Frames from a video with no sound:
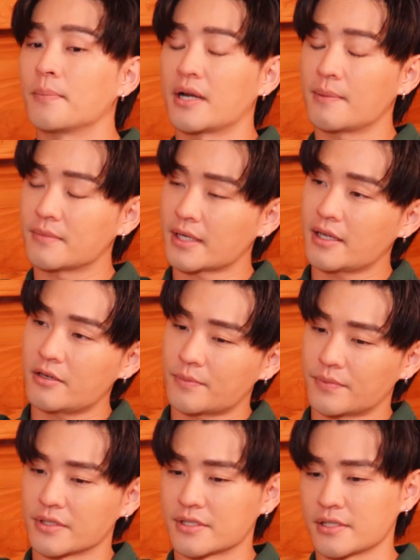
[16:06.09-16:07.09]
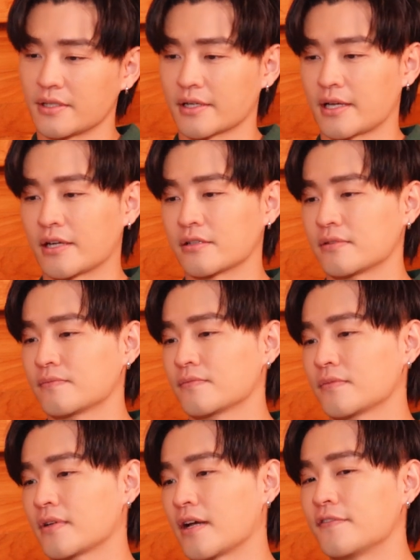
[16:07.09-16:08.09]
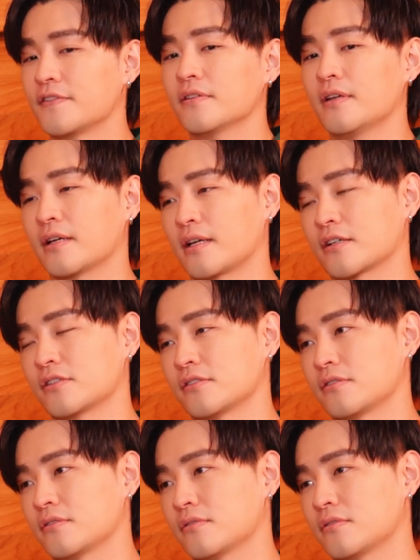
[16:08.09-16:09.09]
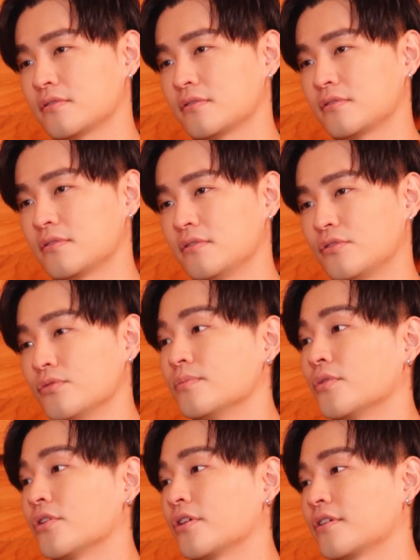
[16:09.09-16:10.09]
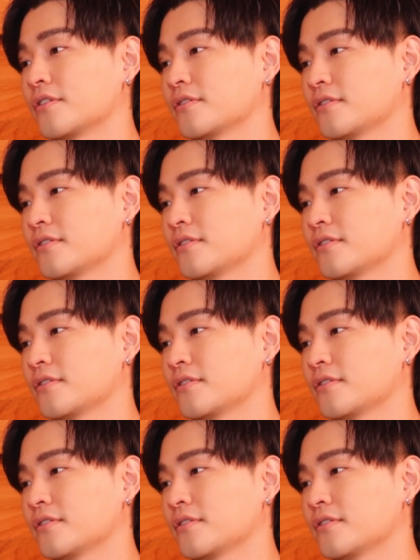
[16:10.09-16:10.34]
But I'm that kind of person. Like I feel like I could do more.